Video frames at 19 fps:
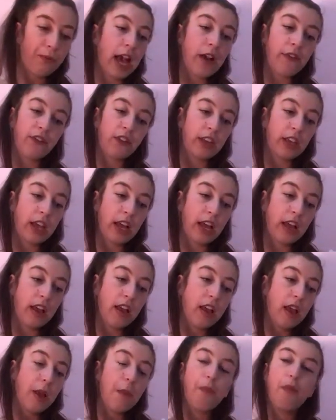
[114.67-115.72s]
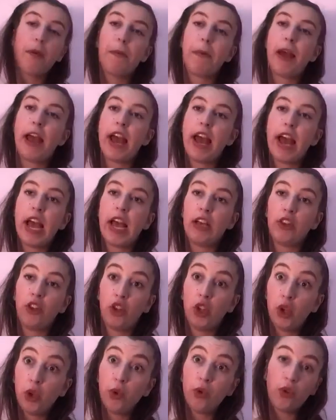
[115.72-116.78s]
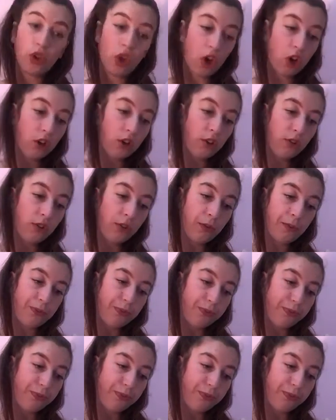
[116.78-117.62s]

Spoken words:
you have to prepare 2 songs,